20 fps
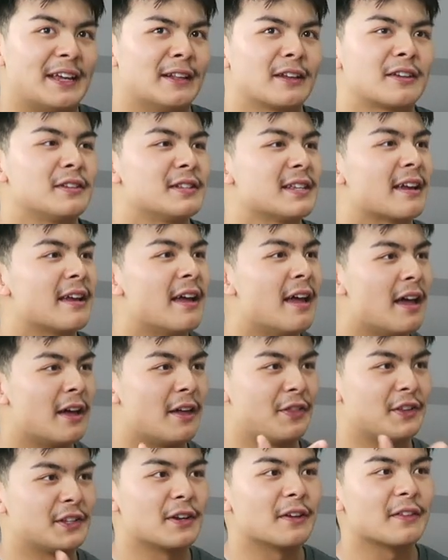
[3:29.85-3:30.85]
Because like
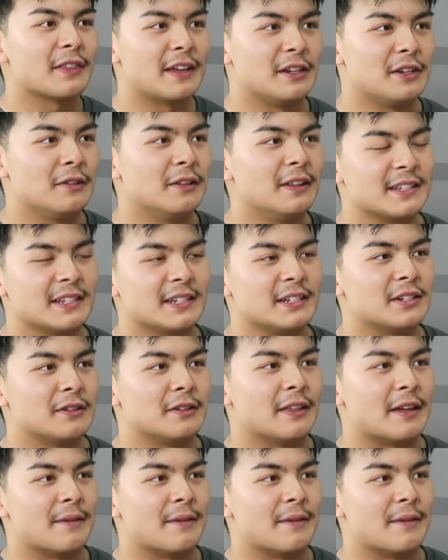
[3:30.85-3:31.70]
the song that you listened to